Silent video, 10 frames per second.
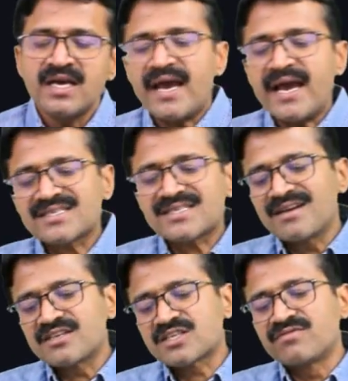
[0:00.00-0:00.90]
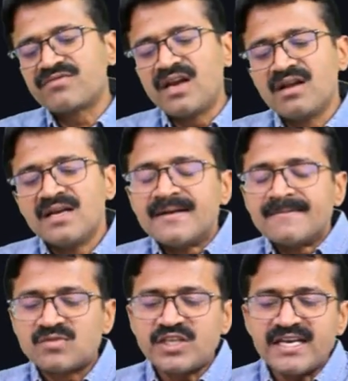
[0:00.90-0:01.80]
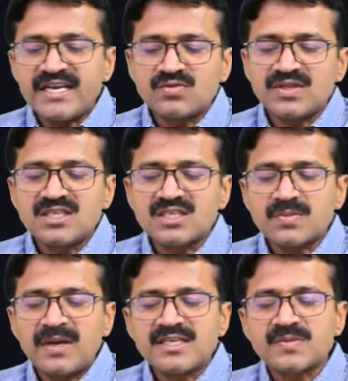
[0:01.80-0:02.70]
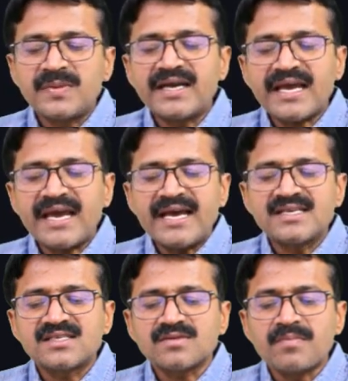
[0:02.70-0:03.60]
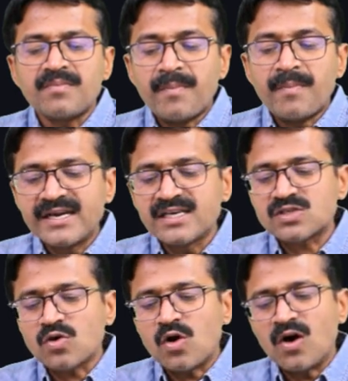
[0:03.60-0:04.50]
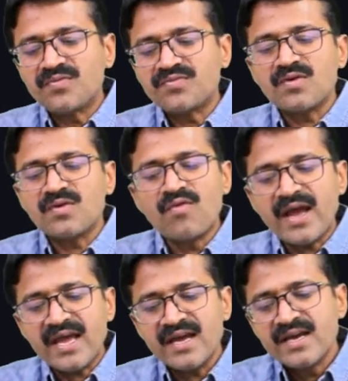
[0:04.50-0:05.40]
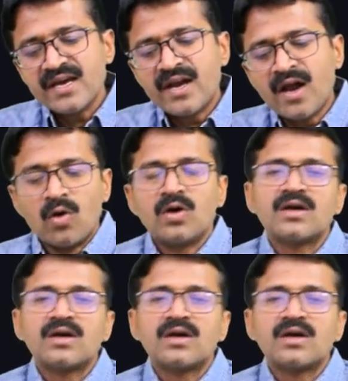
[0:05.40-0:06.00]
Acceleration will change with displacement as minus of y. Now,